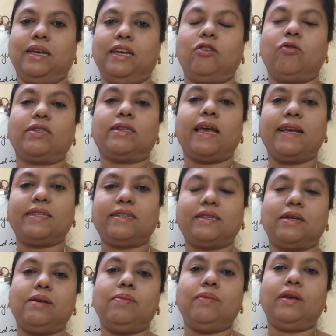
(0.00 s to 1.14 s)
It was
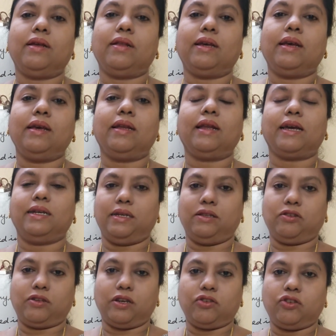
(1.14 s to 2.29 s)
extreme in the
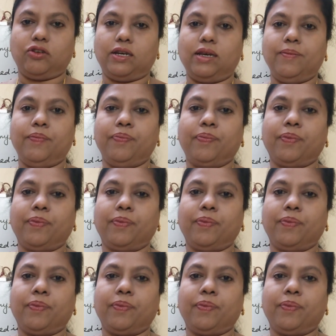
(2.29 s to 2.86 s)
19th century.